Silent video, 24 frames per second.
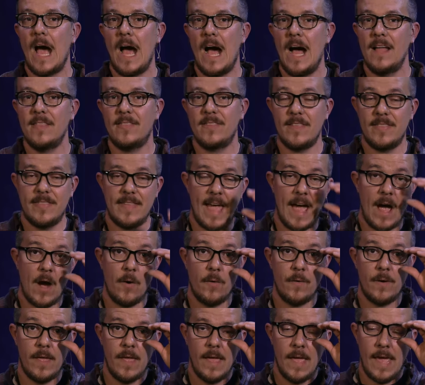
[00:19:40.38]
hunted
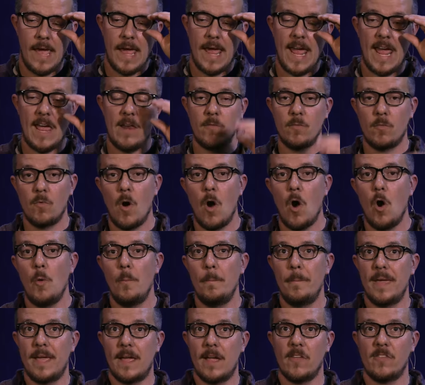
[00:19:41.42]
down in
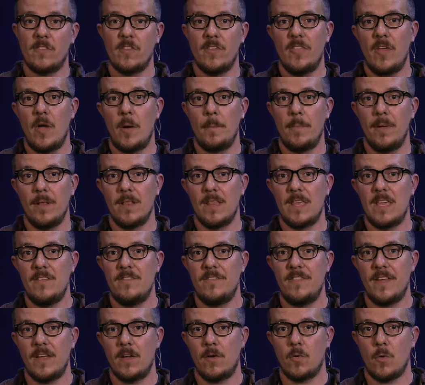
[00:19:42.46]
Rome because of their
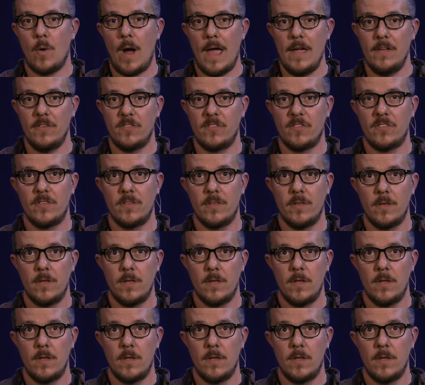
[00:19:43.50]
belief in Christ.